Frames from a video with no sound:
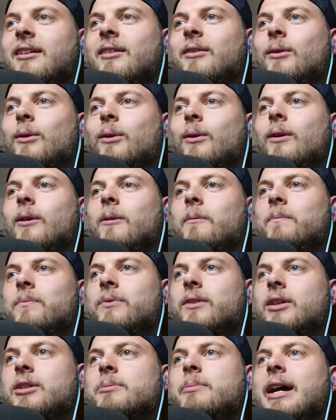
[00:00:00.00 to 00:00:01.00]
Oh,
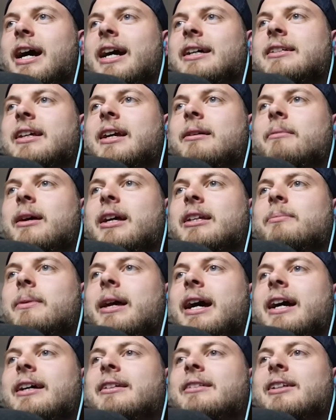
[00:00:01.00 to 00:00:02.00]
it's my eyes again, mate, it's
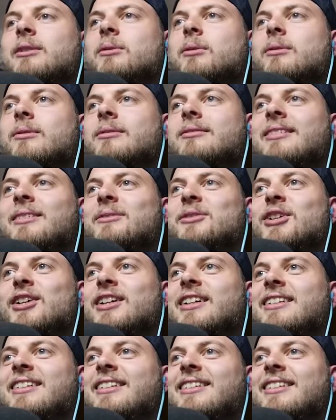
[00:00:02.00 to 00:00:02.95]
my eyes, that's what I'm doing.